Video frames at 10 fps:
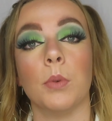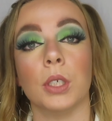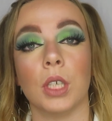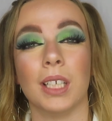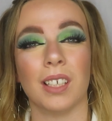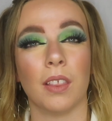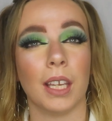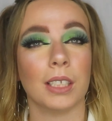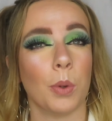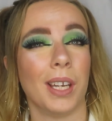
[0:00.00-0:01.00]
which is I
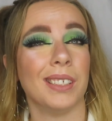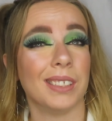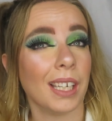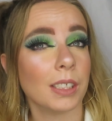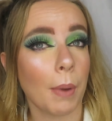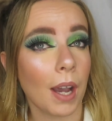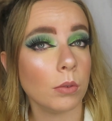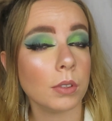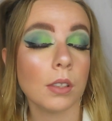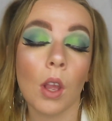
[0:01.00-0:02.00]
think
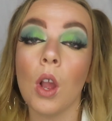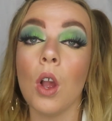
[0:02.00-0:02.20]
£26.